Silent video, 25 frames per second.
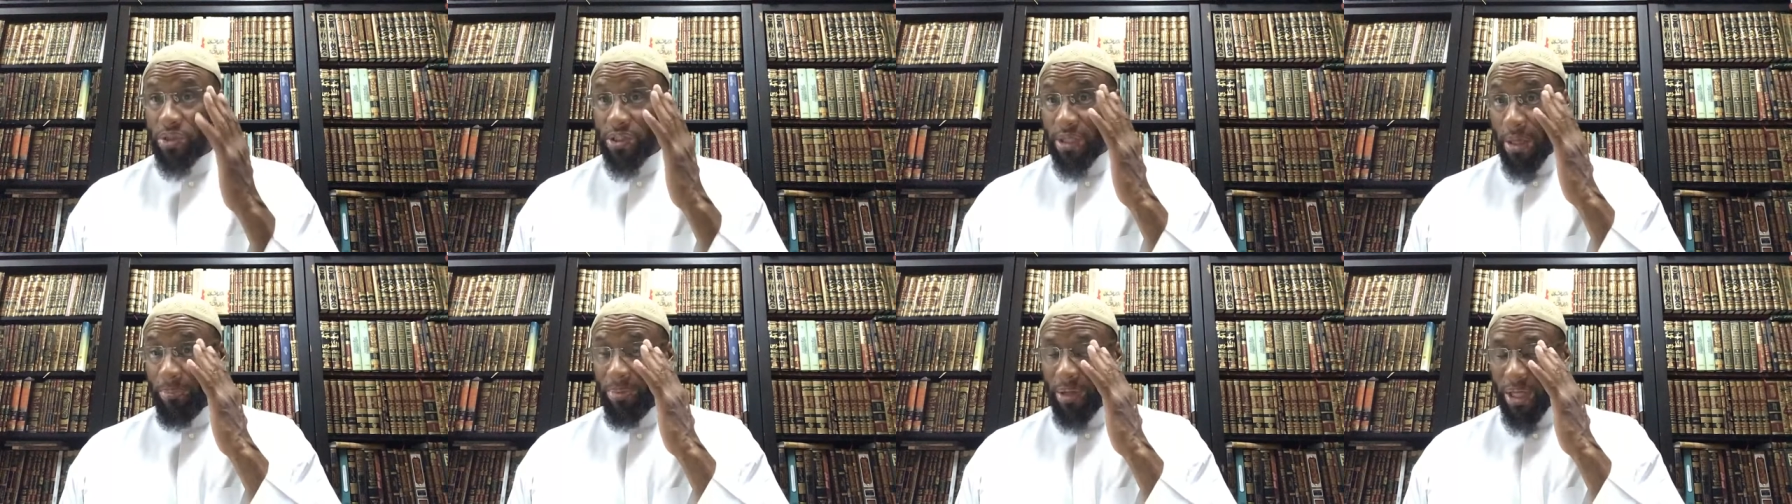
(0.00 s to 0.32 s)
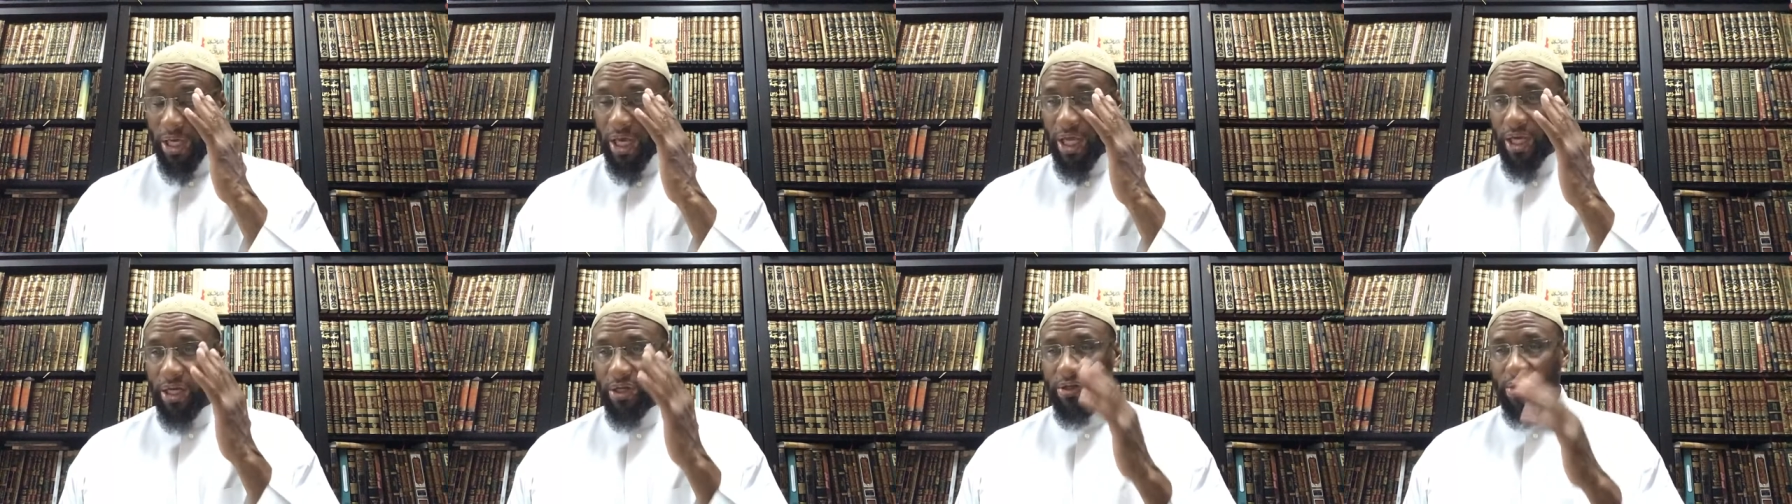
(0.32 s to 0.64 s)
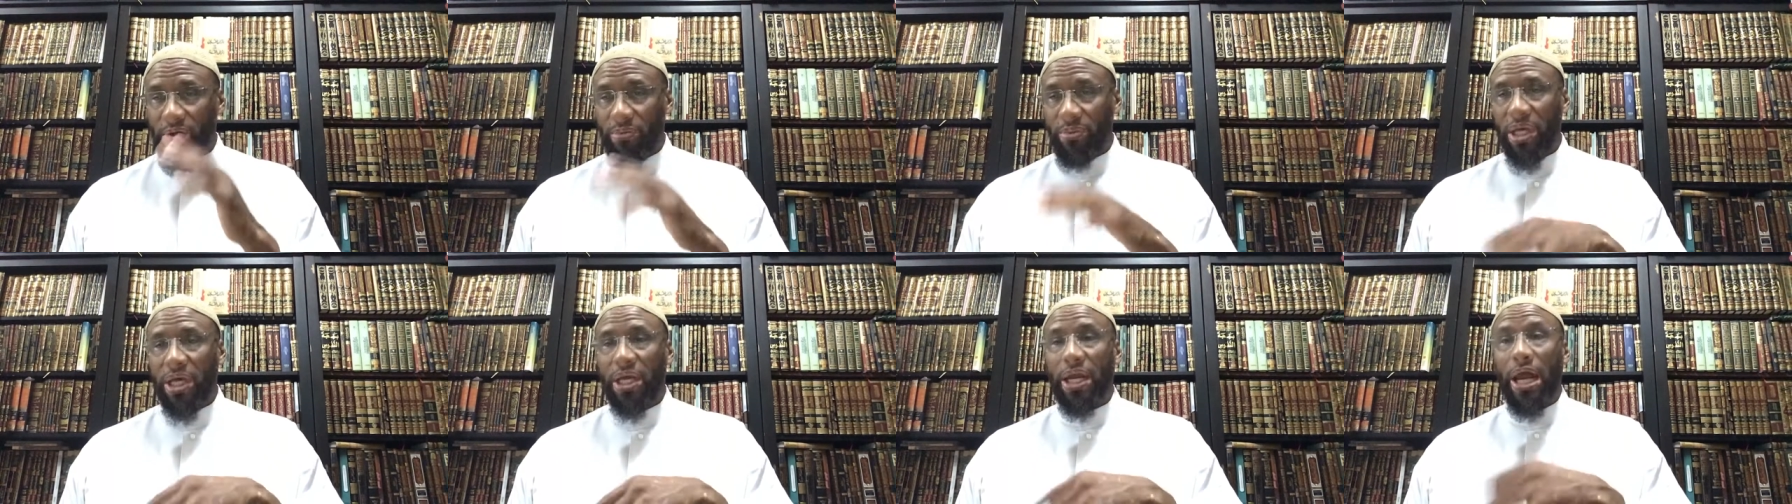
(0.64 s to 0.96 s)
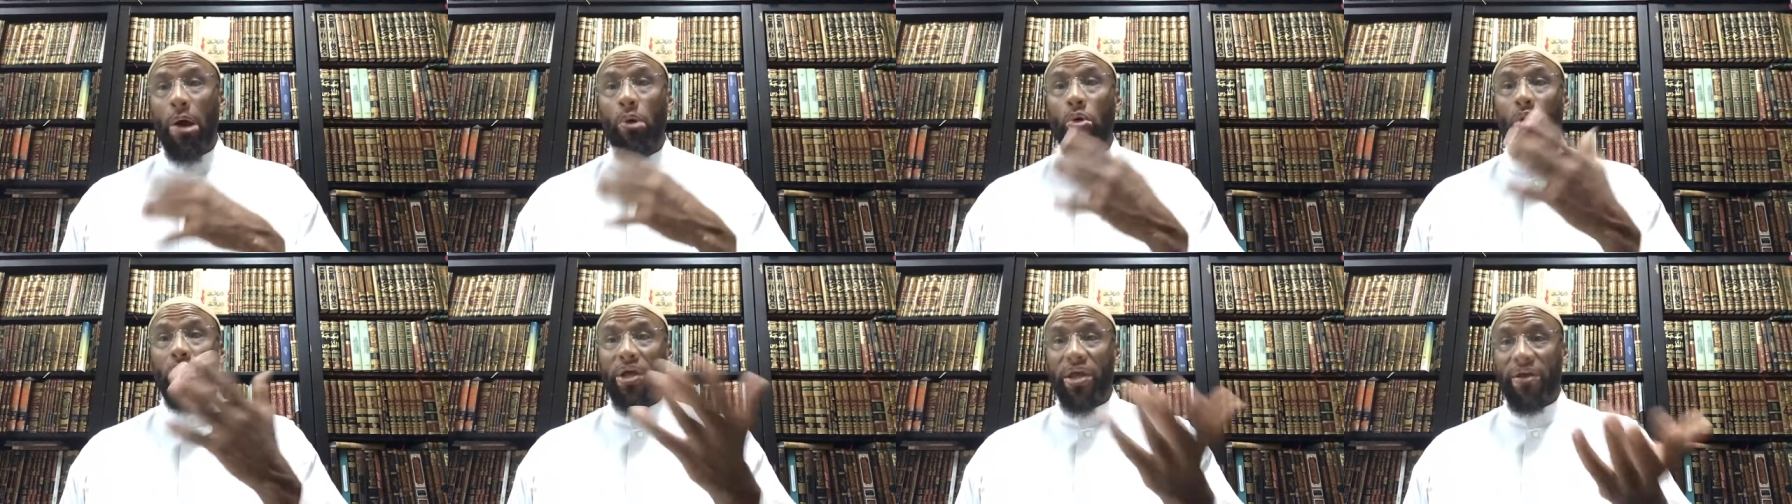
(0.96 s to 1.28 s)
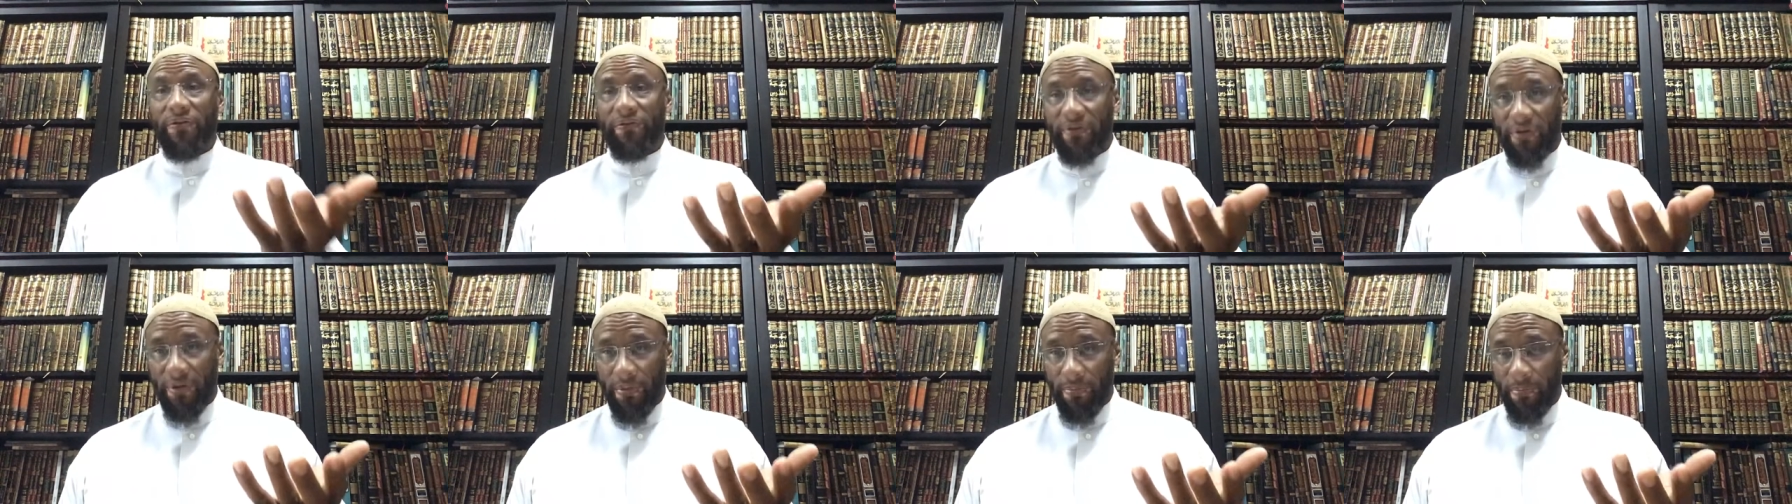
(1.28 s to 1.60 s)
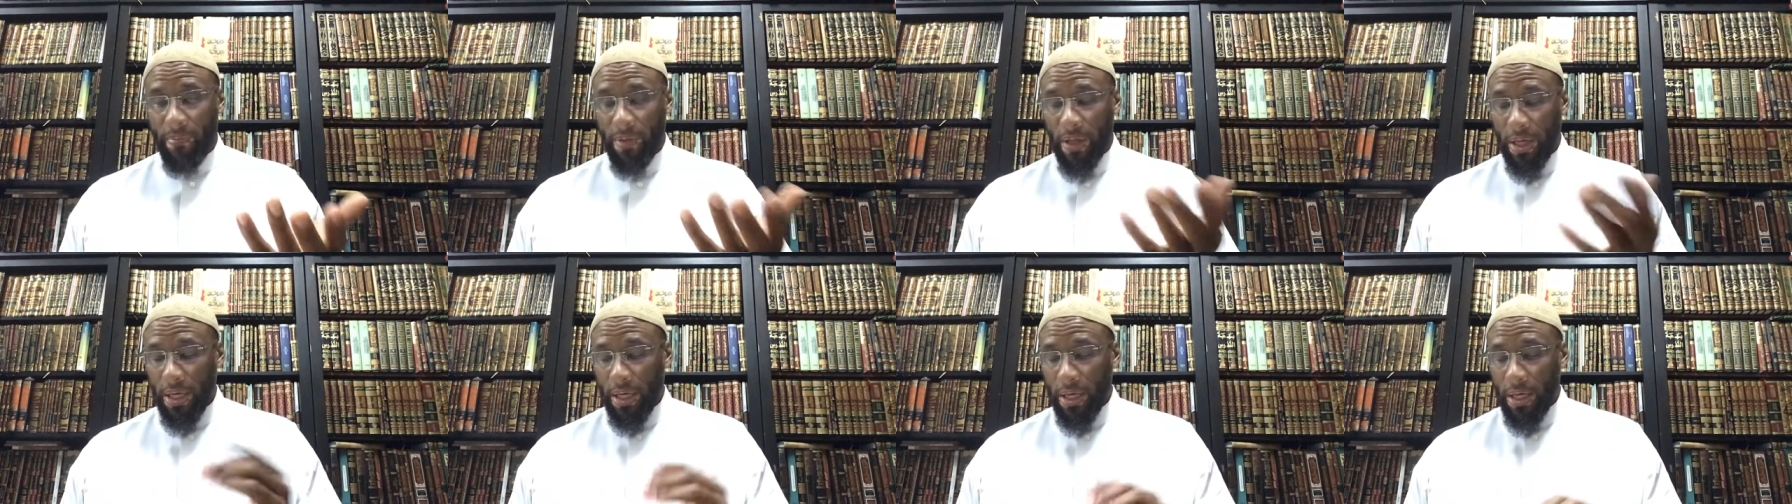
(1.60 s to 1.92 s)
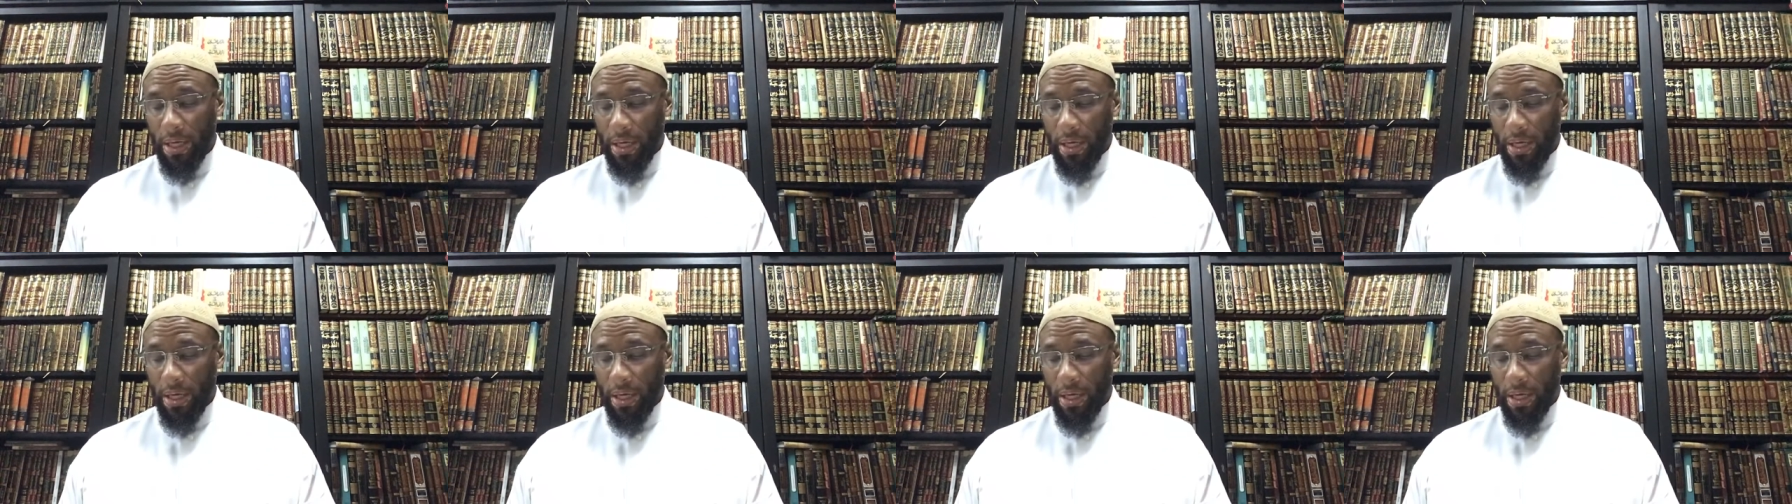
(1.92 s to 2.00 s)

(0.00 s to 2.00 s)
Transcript: who's supplicating to me, and I will give him.